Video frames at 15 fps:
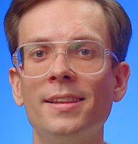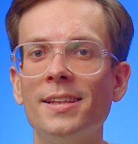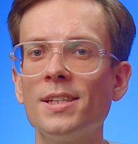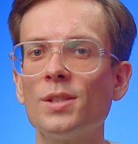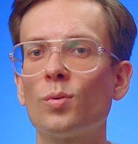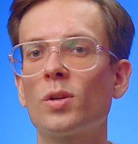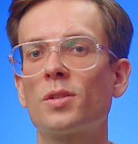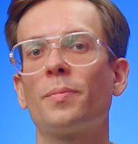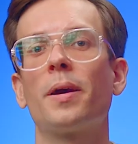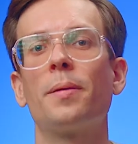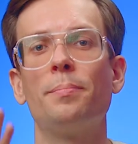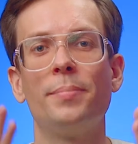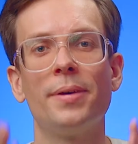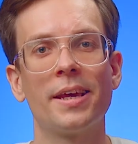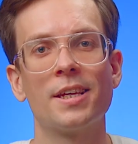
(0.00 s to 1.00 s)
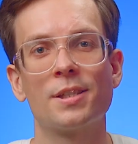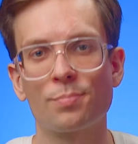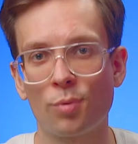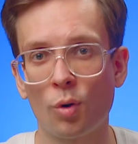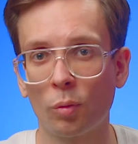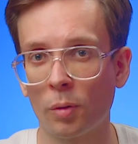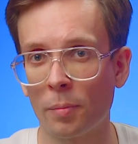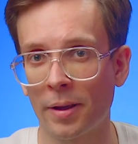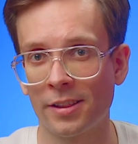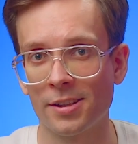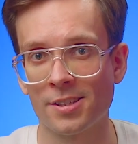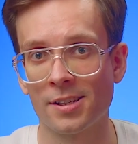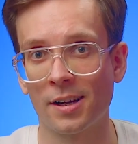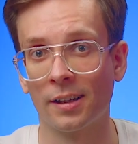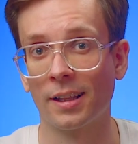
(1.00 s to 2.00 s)
This was my biggest problem at the
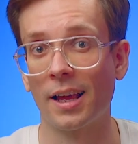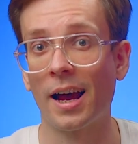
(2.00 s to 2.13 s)
start.